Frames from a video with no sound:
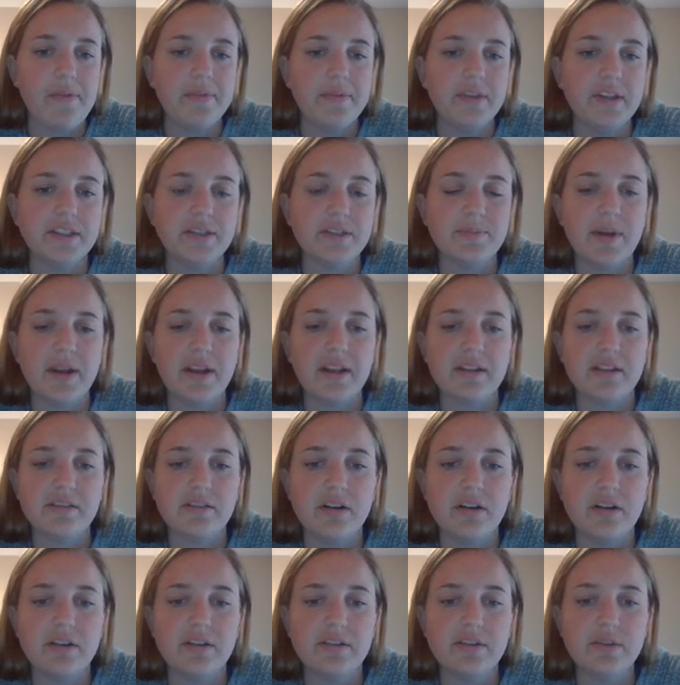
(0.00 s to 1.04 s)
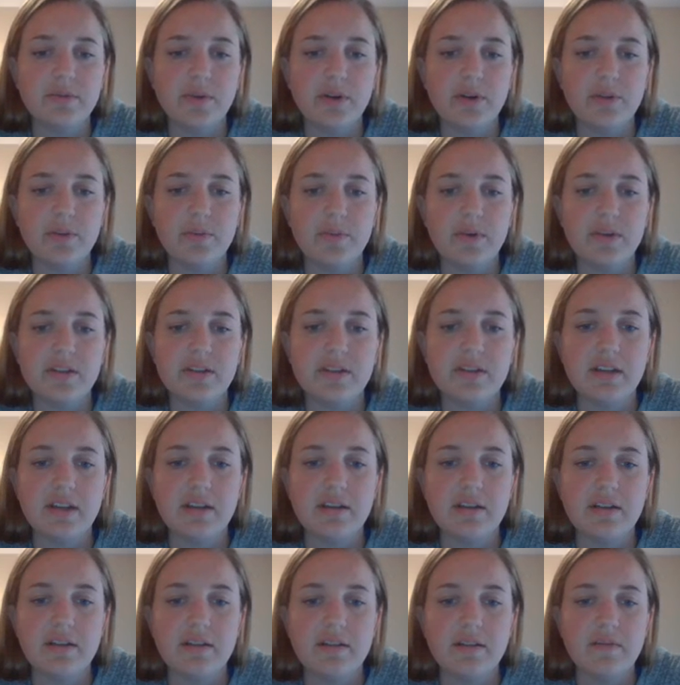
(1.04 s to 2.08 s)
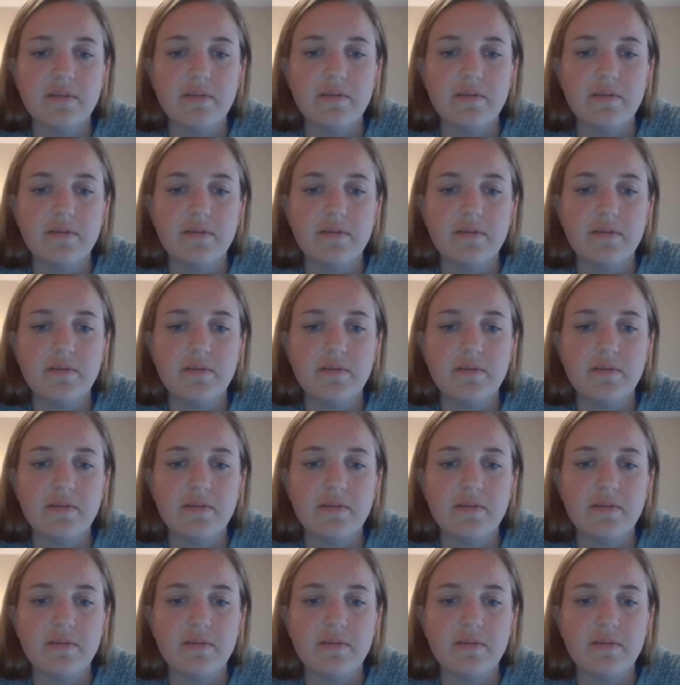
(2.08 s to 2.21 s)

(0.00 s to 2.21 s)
This penny is also worth 1 cent.